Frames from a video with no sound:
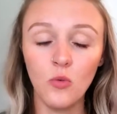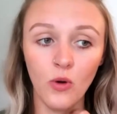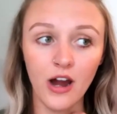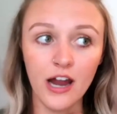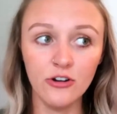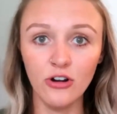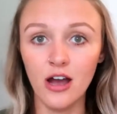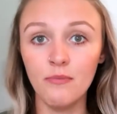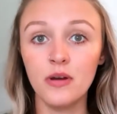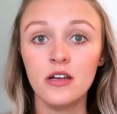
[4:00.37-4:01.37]
where I grew
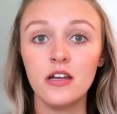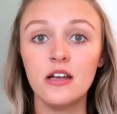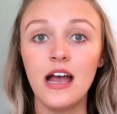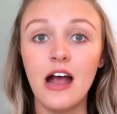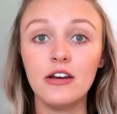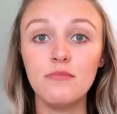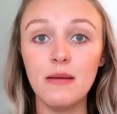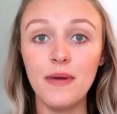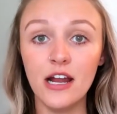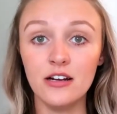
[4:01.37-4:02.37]
up? How did my
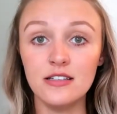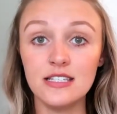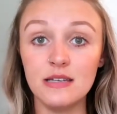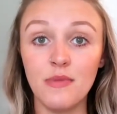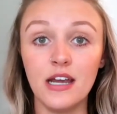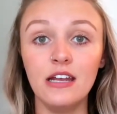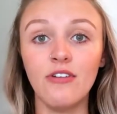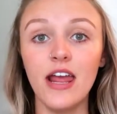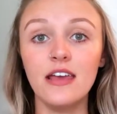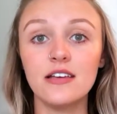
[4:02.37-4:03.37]
parents see money,
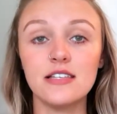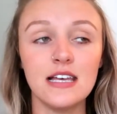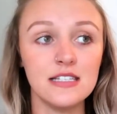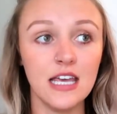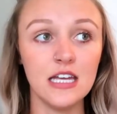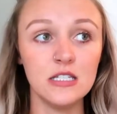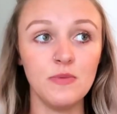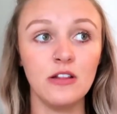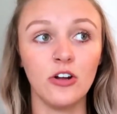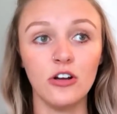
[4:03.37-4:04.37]
right? Because as kids,
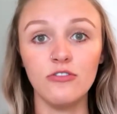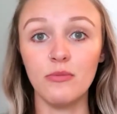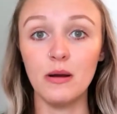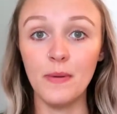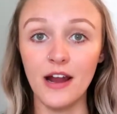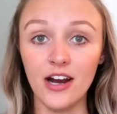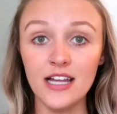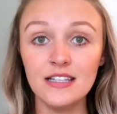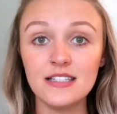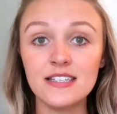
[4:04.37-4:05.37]
we learn from our
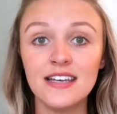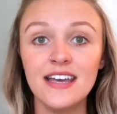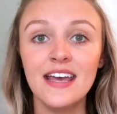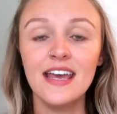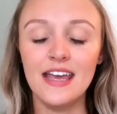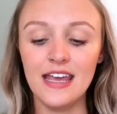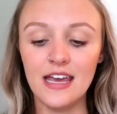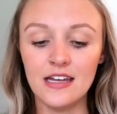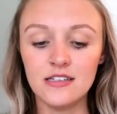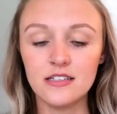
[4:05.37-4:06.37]
parents.
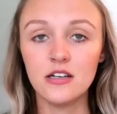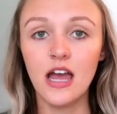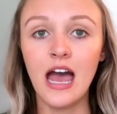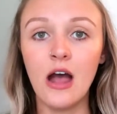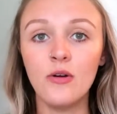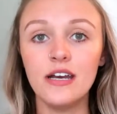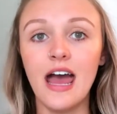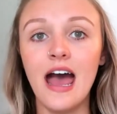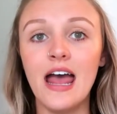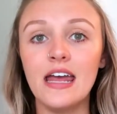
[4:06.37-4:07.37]
And how did
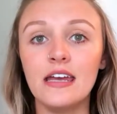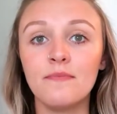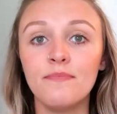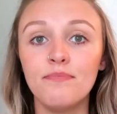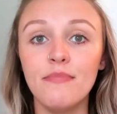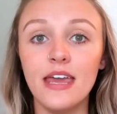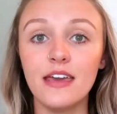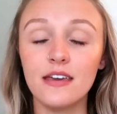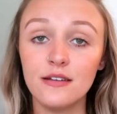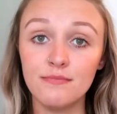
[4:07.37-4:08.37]
I
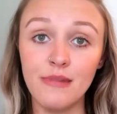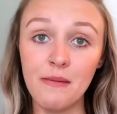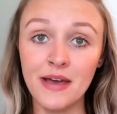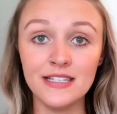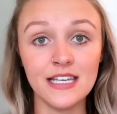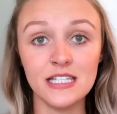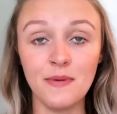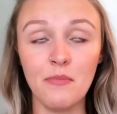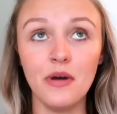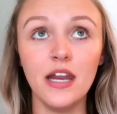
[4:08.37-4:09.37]
make my mindsets
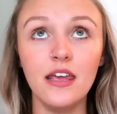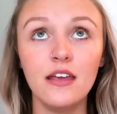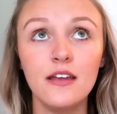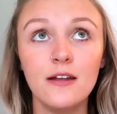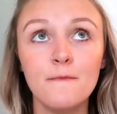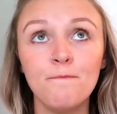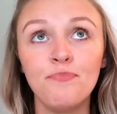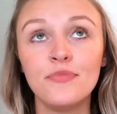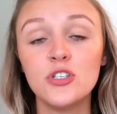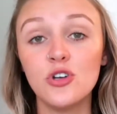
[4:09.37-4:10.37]
about money?
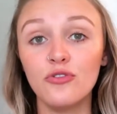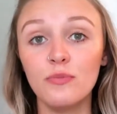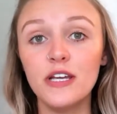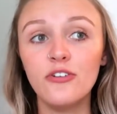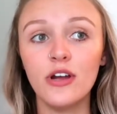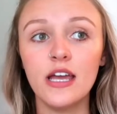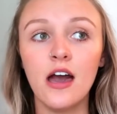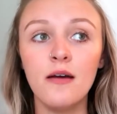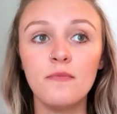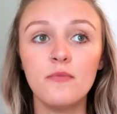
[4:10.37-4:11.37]
So for me growing
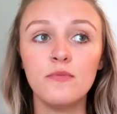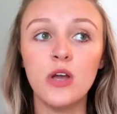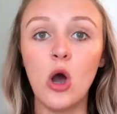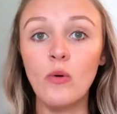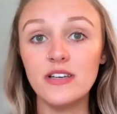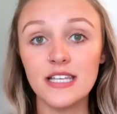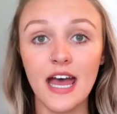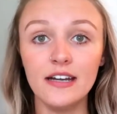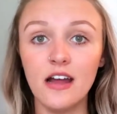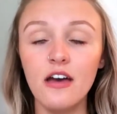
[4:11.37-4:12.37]
up, we always
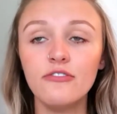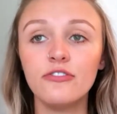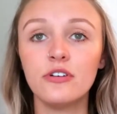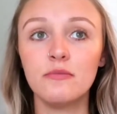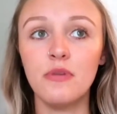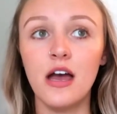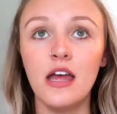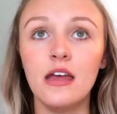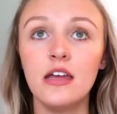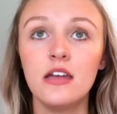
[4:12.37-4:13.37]
had enough,
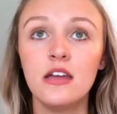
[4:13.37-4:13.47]
but